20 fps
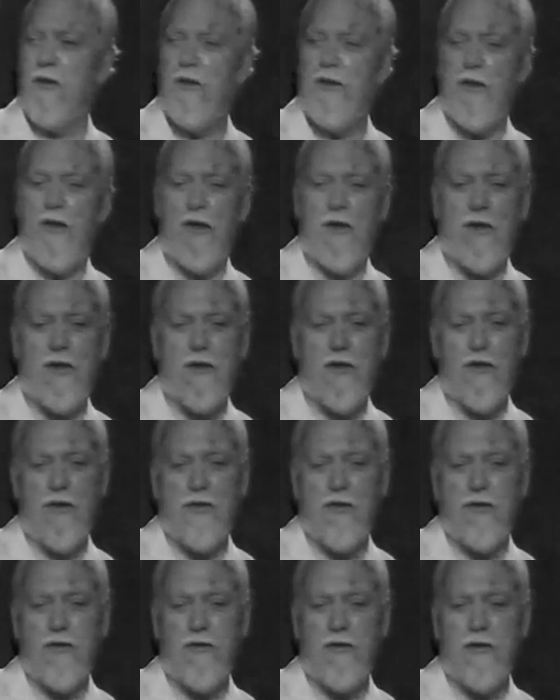
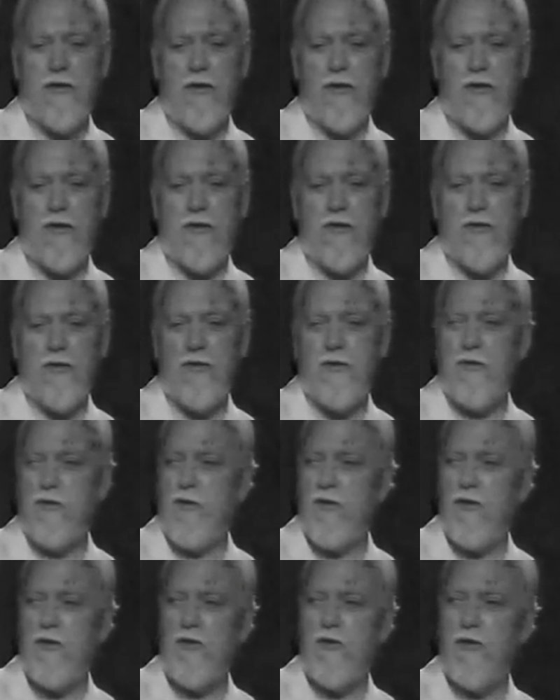and
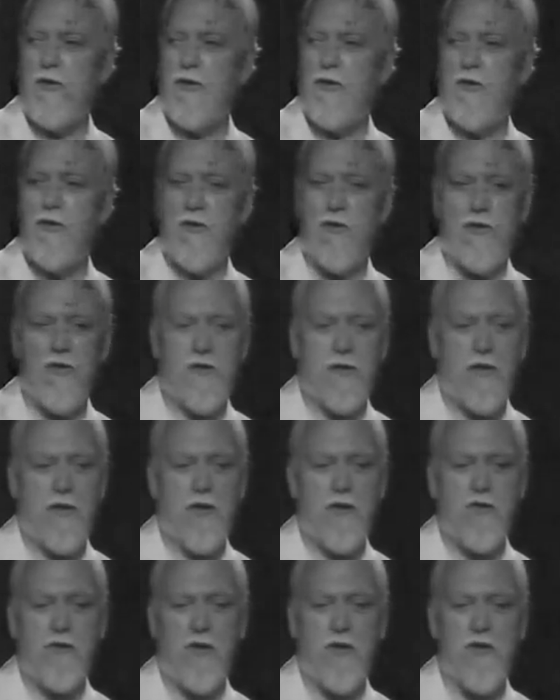this is a
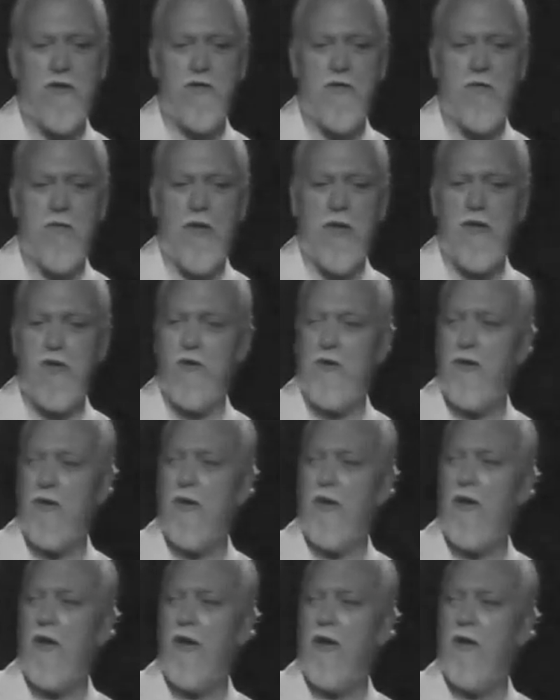
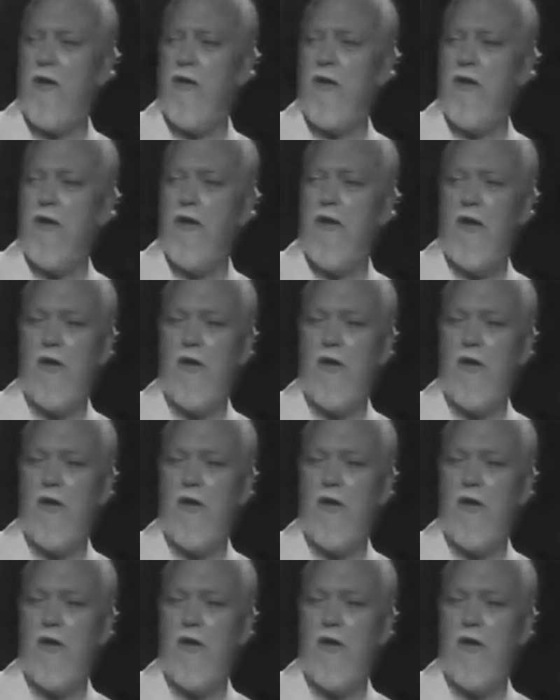transformation like